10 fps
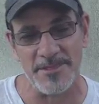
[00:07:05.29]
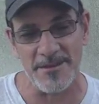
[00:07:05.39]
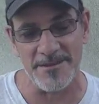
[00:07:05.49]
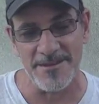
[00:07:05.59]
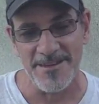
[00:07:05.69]
and
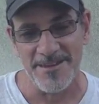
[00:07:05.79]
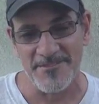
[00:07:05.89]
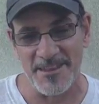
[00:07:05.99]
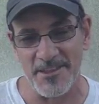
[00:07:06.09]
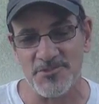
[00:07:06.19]

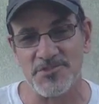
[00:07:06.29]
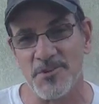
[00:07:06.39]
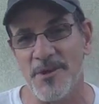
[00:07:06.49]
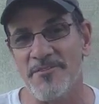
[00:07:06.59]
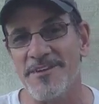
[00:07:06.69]
got an
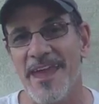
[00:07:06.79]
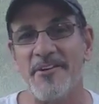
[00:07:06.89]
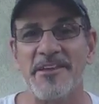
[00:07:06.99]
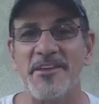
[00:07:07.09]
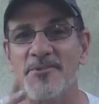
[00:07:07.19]
interesting way of
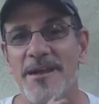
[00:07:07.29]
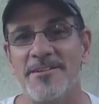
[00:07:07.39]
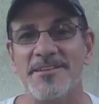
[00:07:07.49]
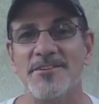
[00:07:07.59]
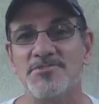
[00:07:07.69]
carrying it
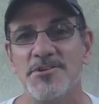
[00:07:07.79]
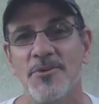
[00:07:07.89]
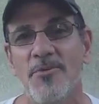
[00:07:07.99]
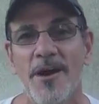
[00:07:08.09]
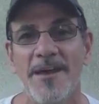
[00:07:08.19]
around, and I'll show
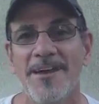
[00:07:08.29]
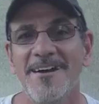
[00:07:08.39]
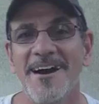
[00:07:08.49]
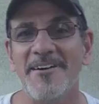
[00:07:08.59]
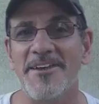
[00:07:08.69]
you why
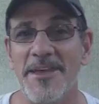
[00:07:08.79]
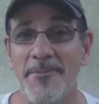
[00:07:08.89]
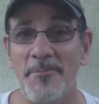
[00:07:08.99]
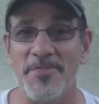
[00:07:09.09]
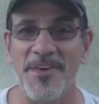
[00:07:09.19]
I
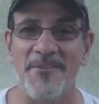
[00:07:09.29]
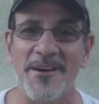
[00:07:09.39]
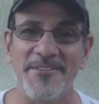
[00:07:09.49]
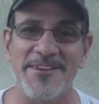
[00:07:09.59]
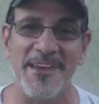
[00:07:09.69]
came up with that
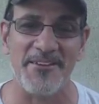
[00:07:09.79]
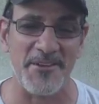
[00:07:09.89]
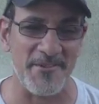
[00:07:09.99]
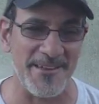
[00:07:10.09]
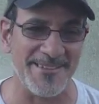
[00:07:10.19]
way of carrying
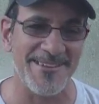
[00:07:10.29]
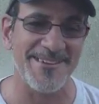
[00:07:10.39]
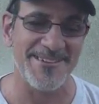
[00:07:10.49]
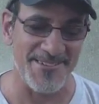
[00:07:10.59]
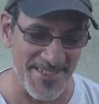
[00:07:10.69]
it around.
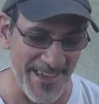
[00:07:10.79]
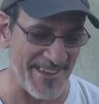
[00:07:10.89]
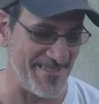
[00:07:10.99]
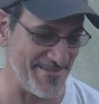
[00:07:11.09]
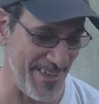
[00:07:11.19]
You'll
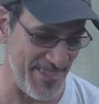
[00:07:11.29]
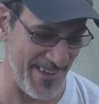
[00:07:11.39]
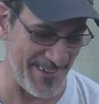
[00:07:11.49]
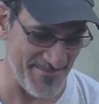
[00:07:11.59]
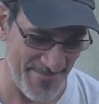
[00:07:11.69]
like it, I think.